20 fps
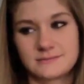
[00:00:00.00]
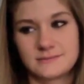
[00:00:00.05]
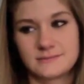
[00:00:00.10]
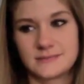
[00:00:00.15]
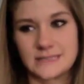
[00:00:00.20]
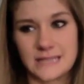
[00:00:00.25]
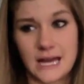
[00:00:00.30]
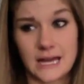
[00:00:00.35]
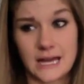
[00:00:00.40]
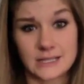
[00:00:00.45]

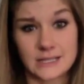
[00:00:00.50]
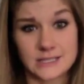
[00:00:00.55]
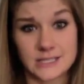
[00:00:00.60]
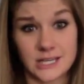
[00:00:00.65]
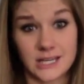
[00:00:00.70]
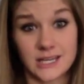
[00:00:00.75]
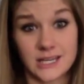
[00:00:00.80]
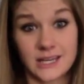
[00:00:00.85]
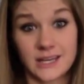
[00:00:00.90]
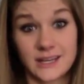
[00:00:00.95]
not as
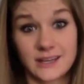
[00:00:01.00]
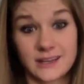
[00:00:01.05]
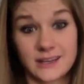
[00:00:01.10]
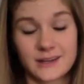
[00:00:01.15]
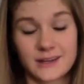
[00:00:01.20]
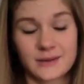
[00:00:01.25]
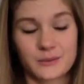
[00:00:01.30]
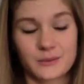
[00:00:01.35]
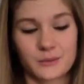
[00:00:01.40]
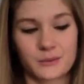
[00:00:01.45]
good,
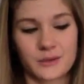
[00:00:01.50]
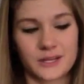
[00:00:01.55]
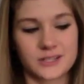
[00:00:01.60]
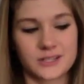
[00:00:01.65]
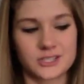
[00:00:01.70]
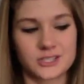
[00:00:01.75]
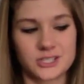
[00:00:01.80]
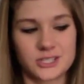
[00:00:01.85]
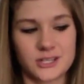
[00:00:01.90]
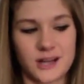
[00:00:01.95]

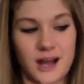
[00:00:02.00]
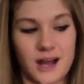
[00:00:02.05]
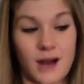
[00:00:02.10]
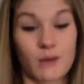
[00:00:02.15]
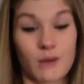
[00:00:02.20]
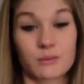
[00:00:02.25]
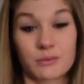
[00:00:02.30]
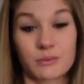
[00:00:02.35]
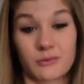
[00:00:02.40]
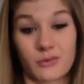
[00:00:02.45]
which I
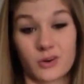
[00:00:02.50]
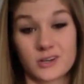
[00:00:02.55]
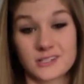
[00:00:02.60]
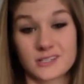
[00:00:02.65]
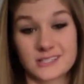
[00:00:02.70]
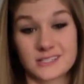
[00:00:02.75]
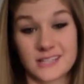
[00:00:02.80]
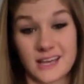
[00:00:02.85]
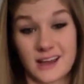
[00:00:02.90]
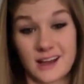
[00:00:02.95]
would prefer it to
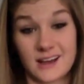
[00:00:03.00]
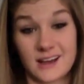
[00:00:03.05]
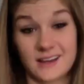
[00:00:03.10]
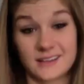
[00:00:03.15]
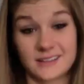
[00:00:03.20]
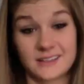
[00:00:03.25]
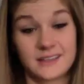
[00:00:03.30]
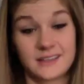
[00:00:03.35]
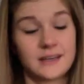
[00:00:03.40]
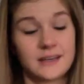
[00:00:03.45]
stay
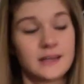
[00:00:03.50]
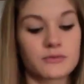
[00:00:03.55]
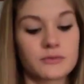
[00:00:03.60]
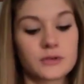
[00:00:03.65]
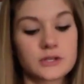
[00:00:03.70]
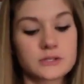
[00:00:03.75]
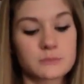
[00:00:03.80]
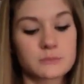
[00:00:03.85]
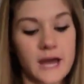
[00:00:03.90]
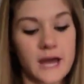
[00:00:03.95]
on.
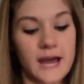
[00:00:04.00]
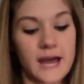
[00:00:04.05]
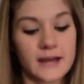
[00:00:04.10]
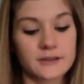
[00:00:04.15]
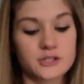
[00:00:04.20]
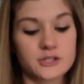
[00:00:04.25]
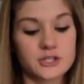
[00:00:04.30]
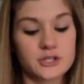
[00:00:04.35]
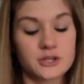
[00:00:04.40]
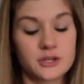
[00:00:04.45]
First
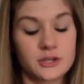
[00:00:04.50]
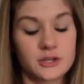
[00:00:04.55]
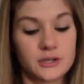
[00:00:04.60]
patch,